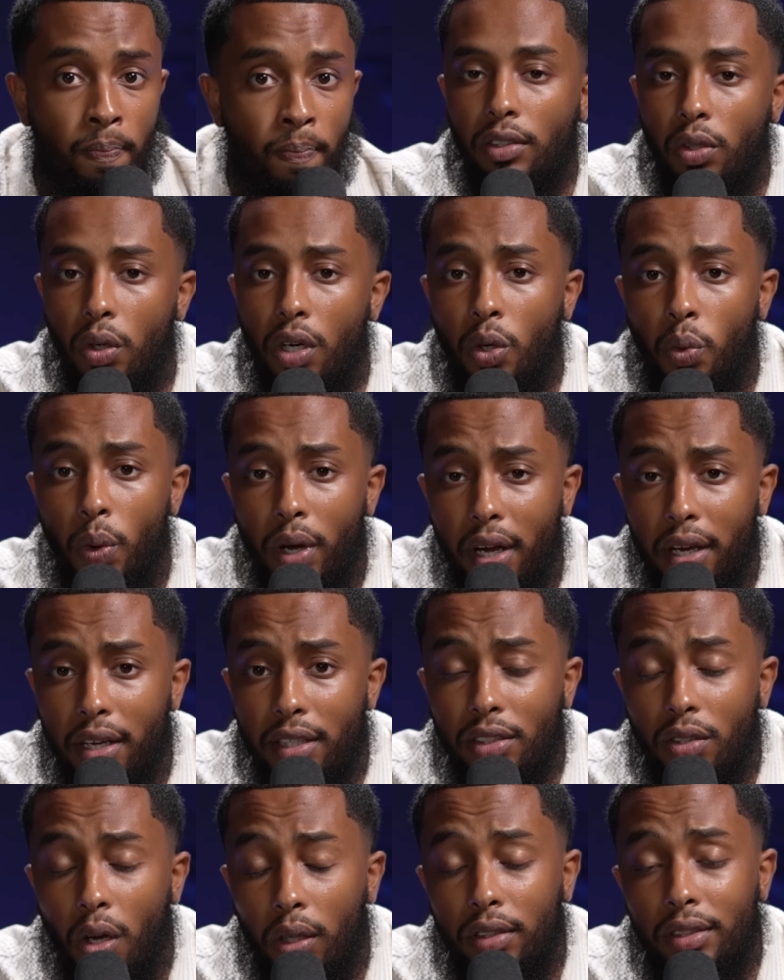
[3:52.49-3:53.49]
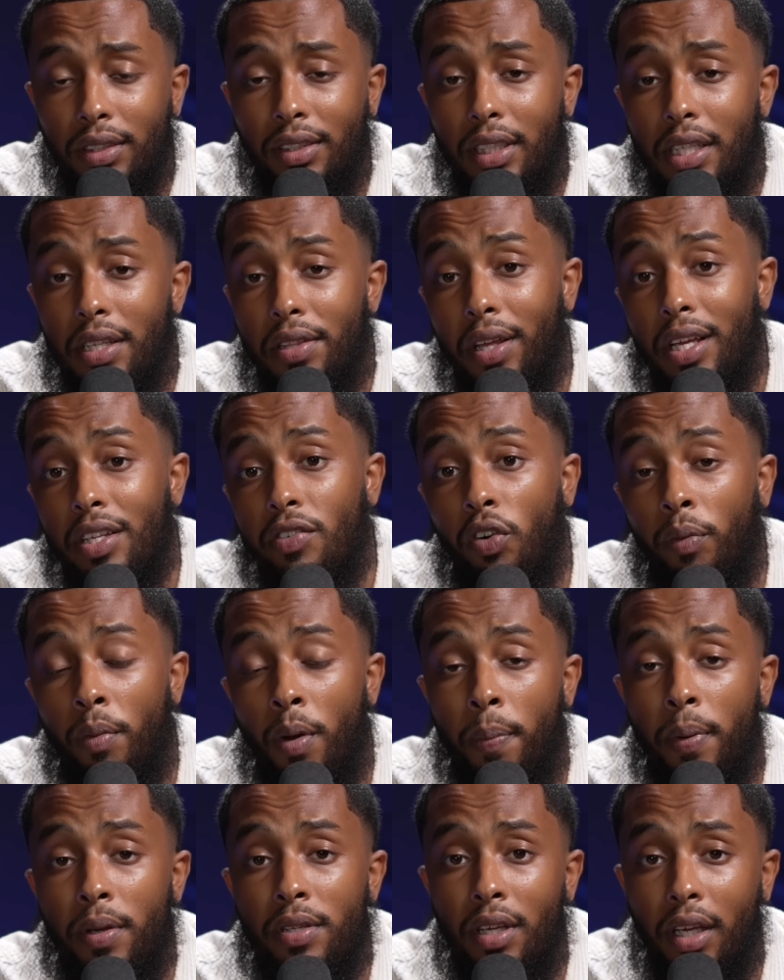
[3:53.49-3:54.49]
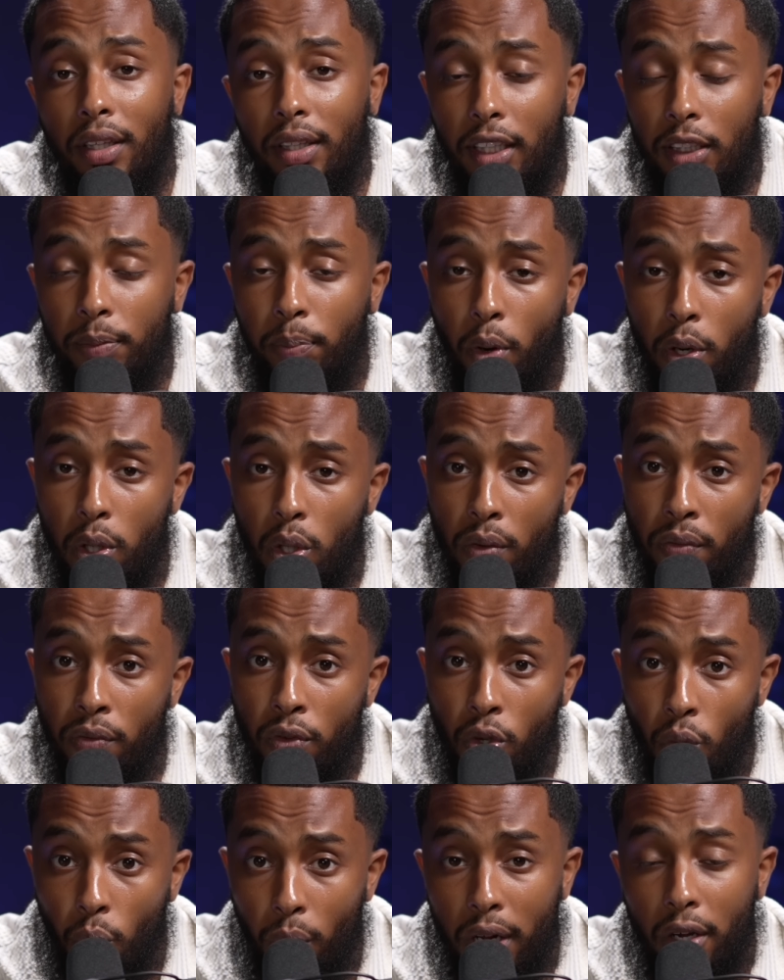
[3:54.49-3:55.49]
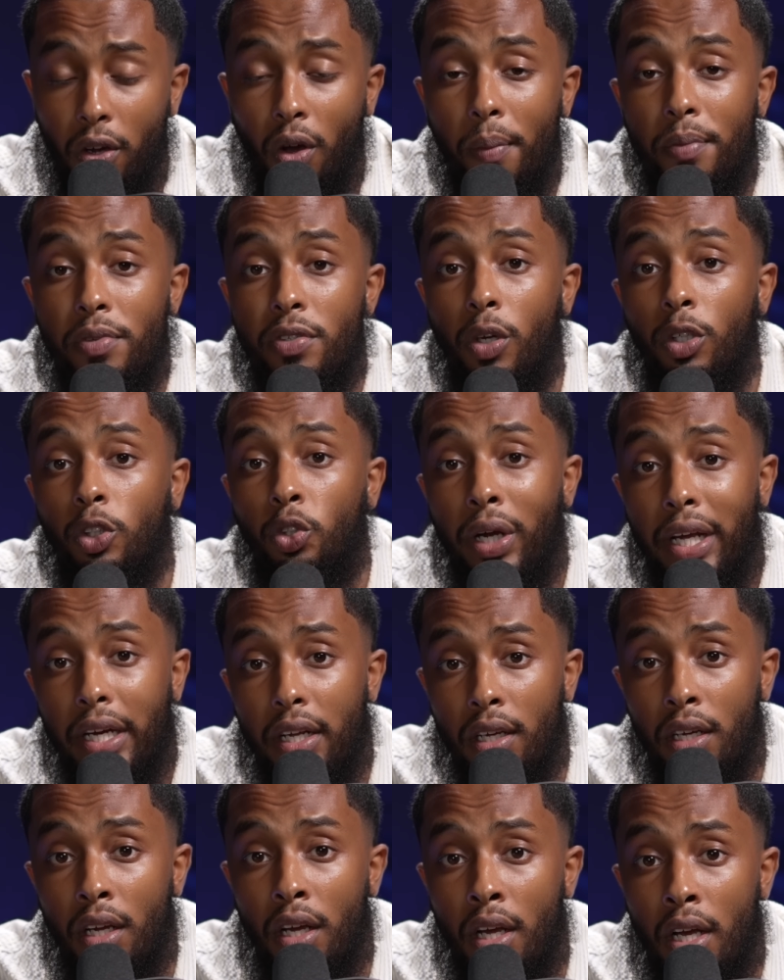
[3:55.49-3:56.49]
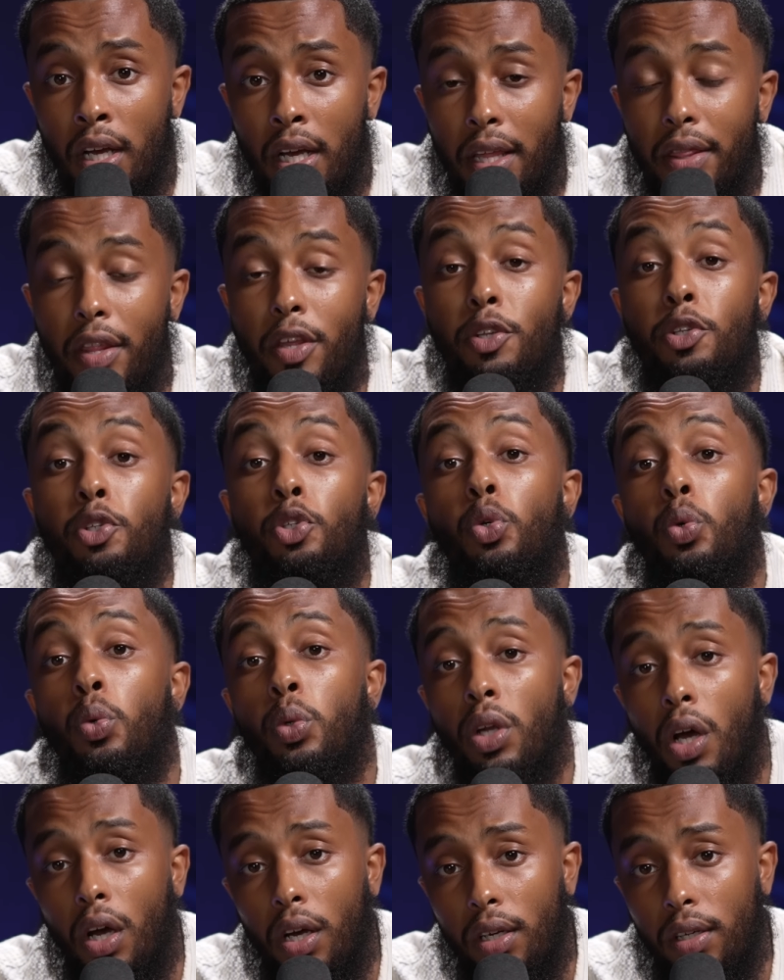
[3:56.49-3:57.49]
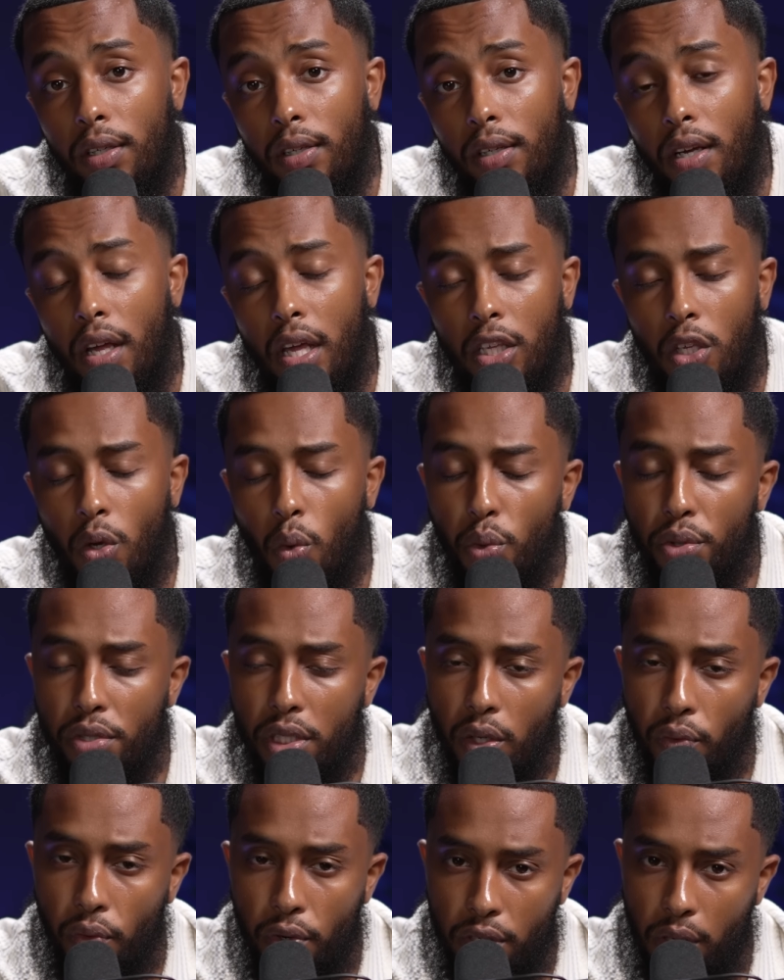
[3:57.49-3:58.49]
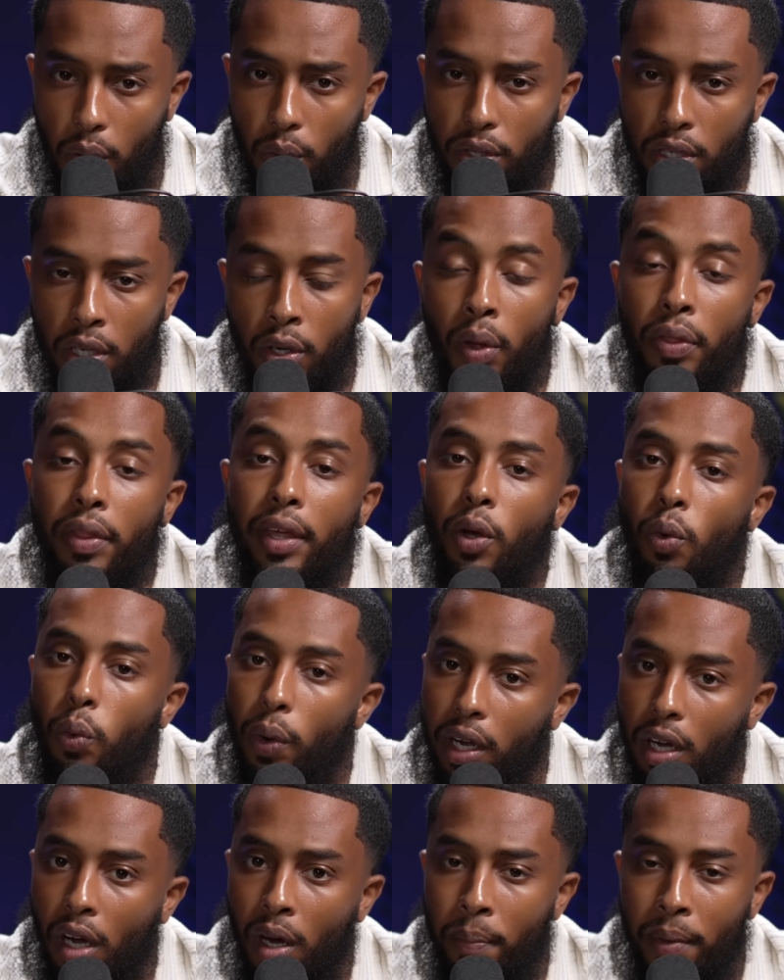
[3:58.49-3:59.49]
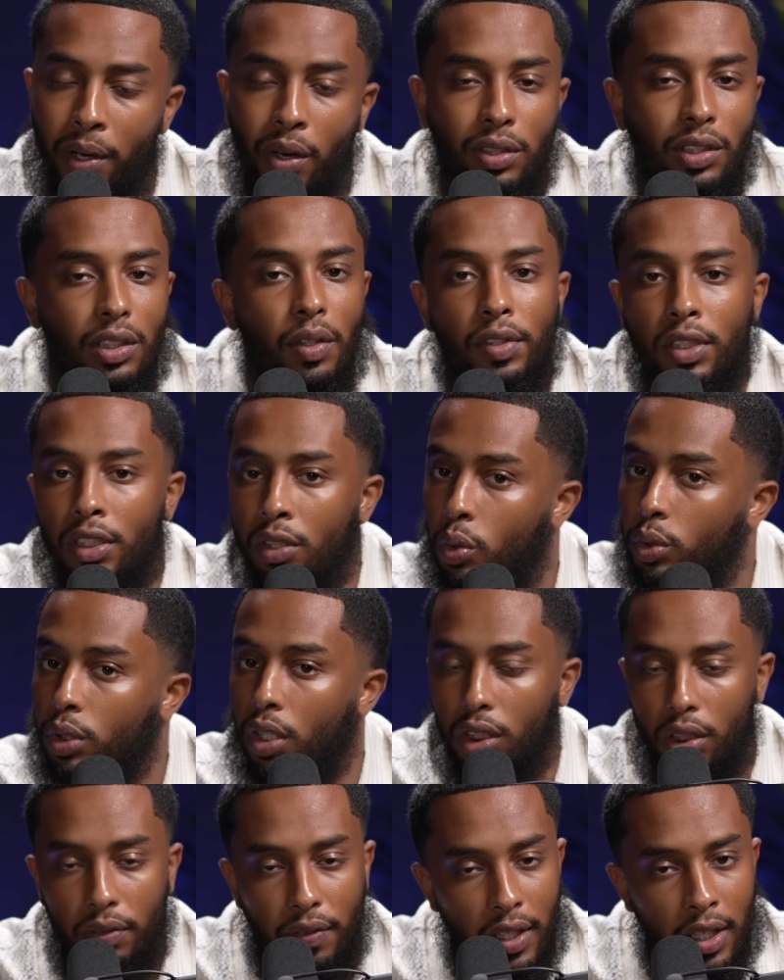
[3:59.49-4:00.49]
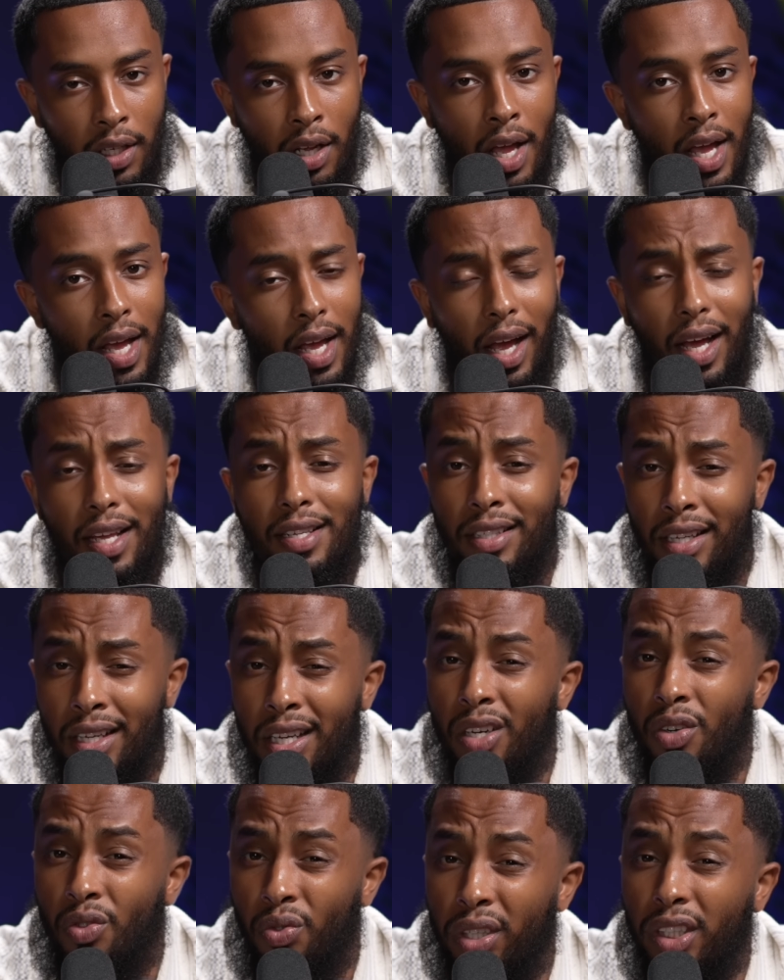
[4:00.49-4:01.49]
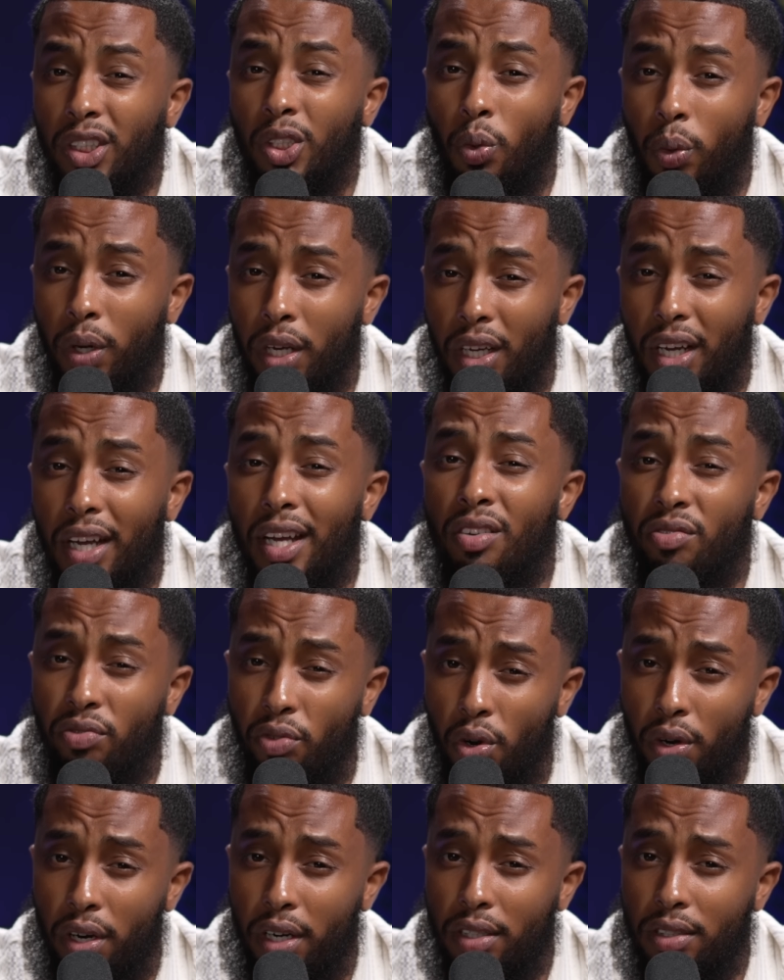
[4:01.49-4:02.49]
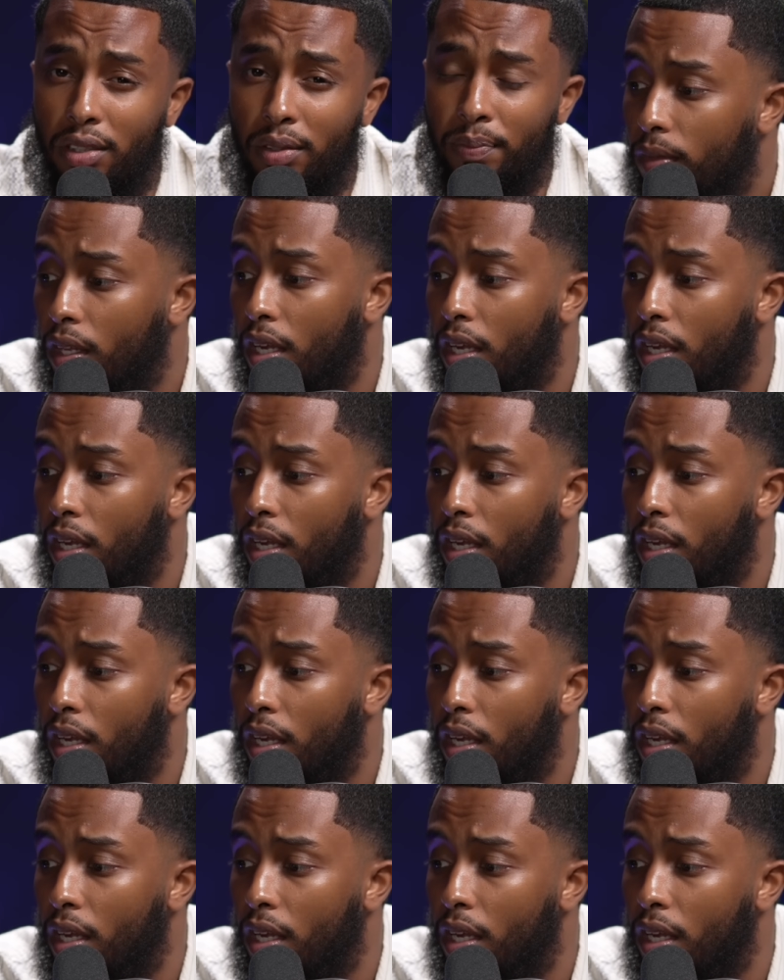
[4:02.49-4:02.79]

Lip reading: So the quicker you start to see things from a percentage point of view when it comes to your trading, the sooner you will see results, not the quicker, because there is no such thing as getting rich quick in Forex.